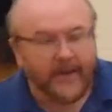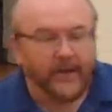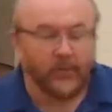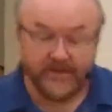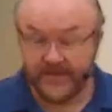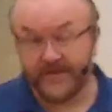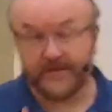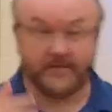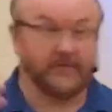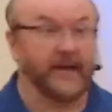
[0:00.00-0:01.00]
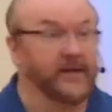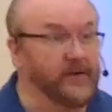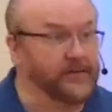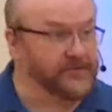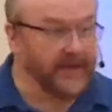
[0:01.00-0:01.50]
which is great
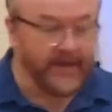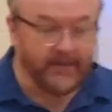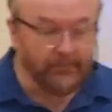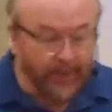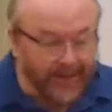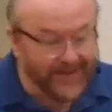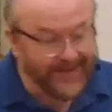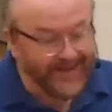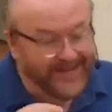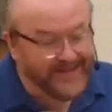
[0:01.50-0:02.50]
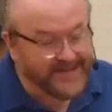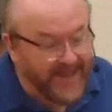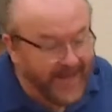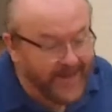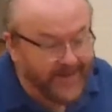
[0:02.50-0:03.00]
news, right? But
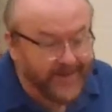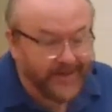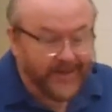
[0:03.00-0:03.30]
instead,